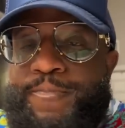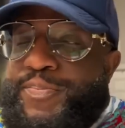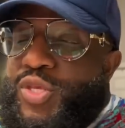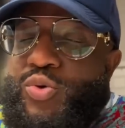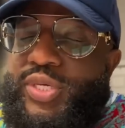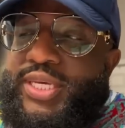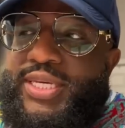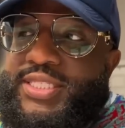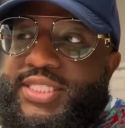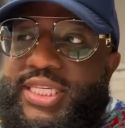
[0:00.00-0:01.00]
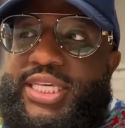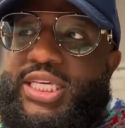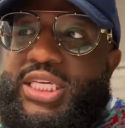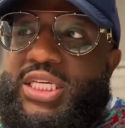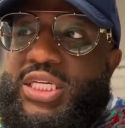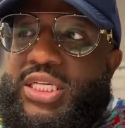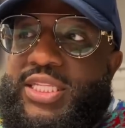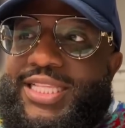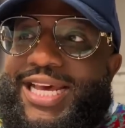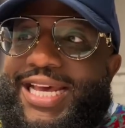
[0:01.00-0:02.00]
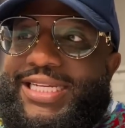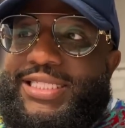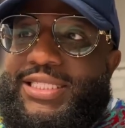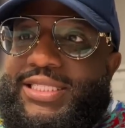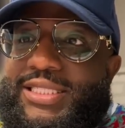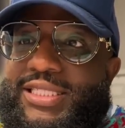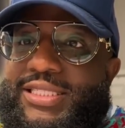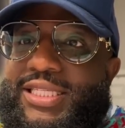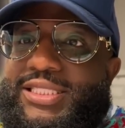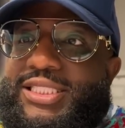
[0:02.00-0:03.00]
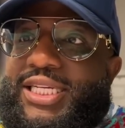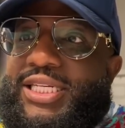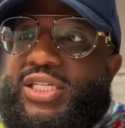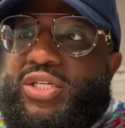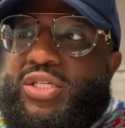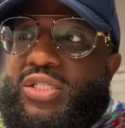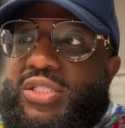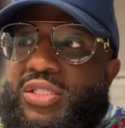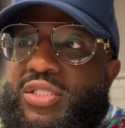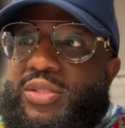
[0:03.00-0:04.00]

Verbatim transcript: You can't see that the gender